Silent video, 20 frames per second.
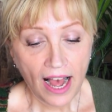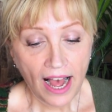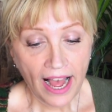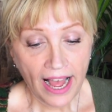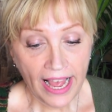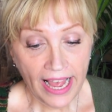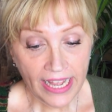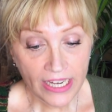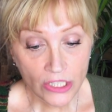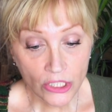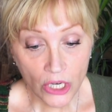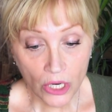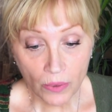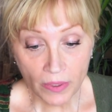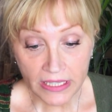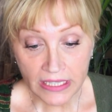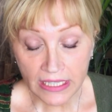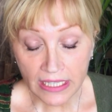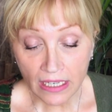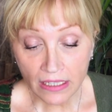I had no
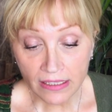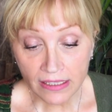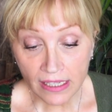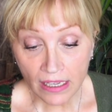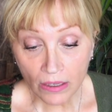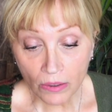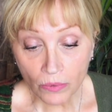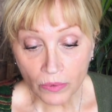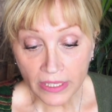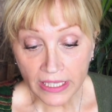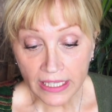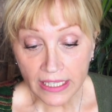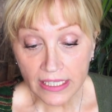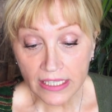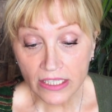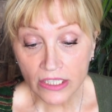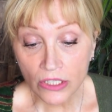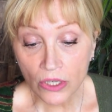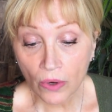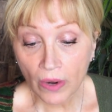one to consult with,
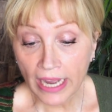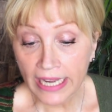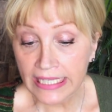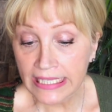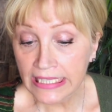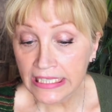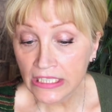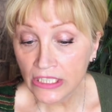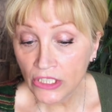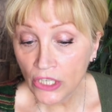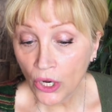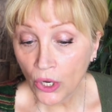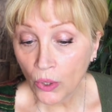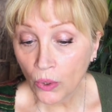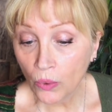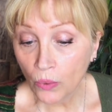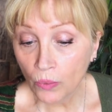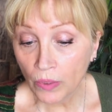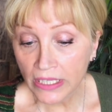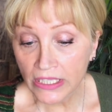so I didn't
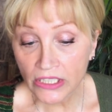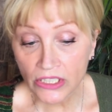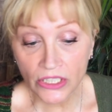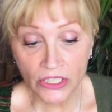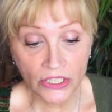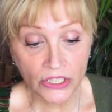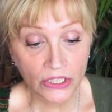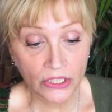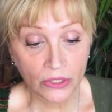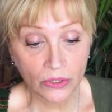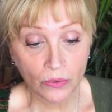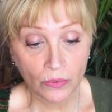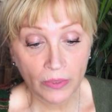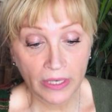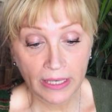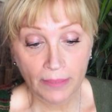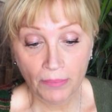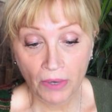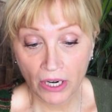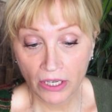know what to do
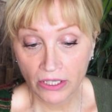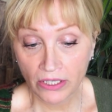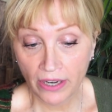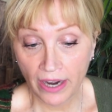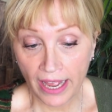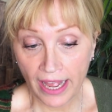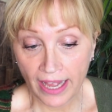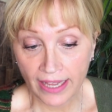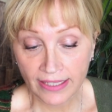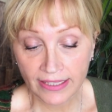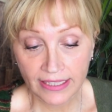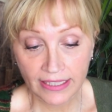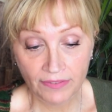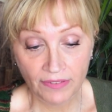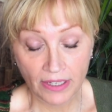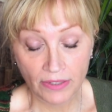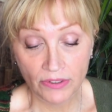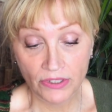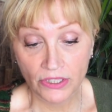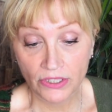when a partner asked if
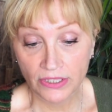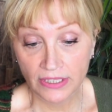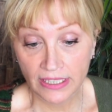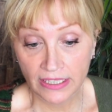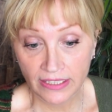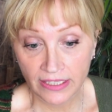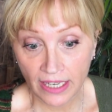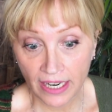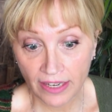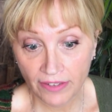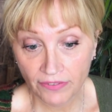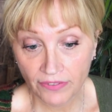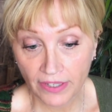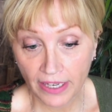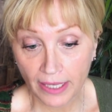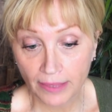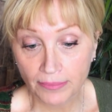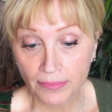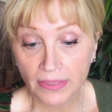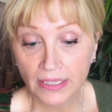I was using a
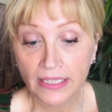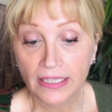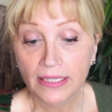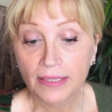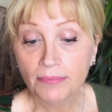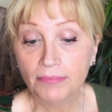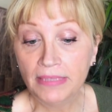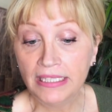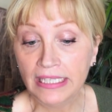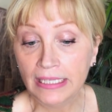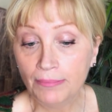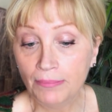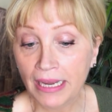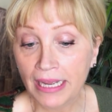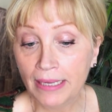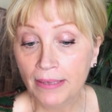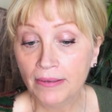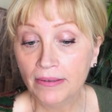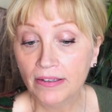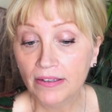diaphragm, meaning
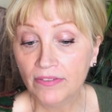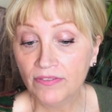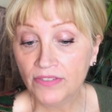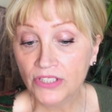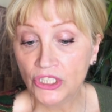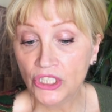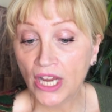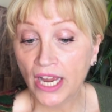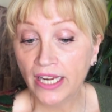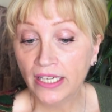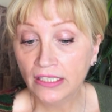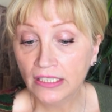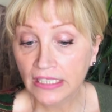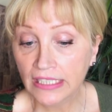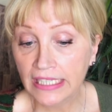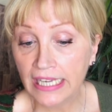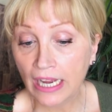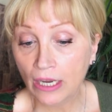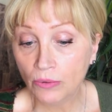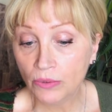my vaginal
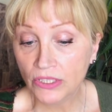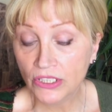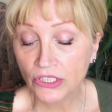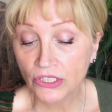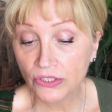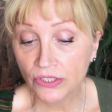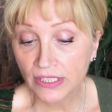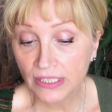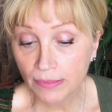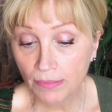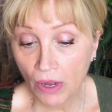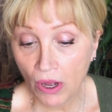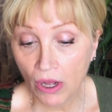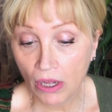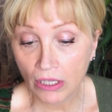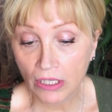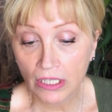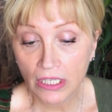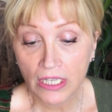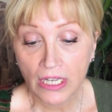canal was too
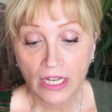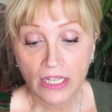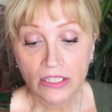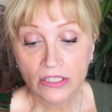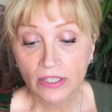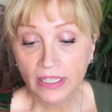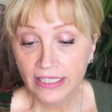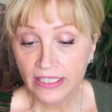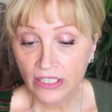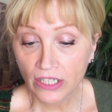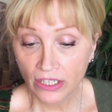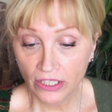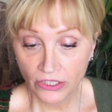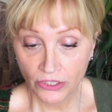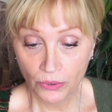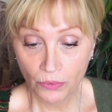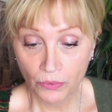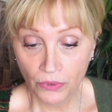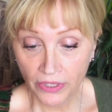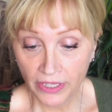small. So I started
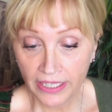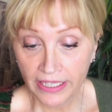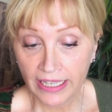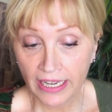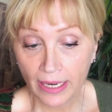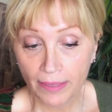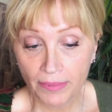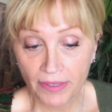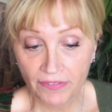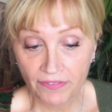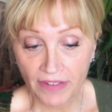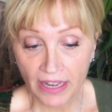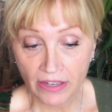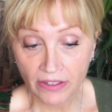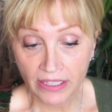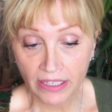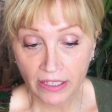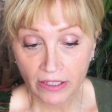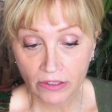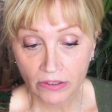to worry that I'd be
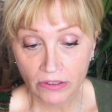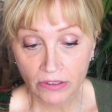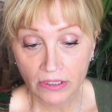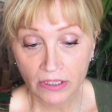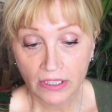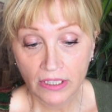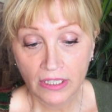found out